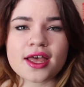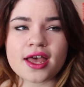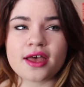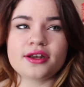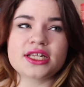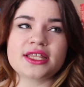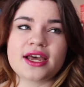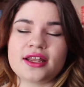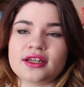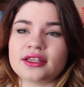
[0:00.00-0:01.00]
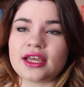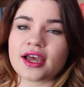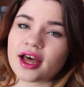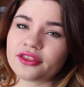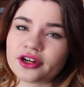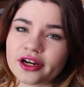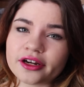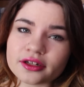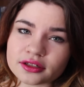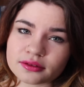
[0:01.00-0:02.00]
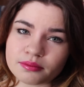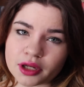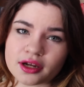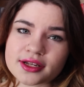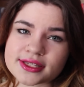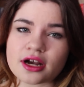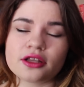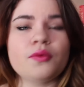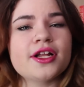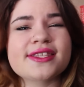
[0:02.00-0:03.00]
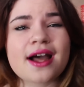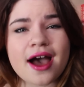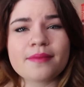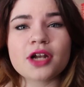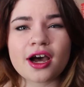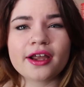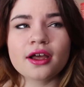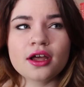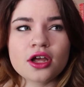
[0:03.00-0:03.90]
And then the other books are the ones that I'm not